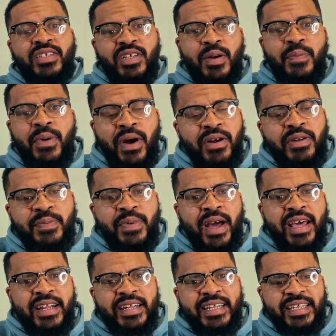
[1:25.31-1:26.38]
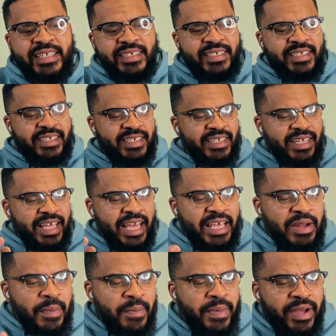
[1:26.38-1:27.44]
up part about it is, in
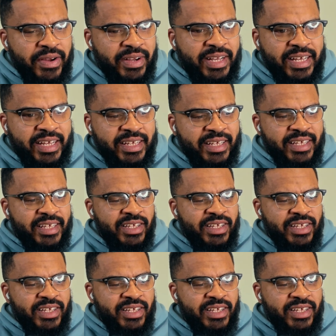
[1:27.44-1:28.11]
America,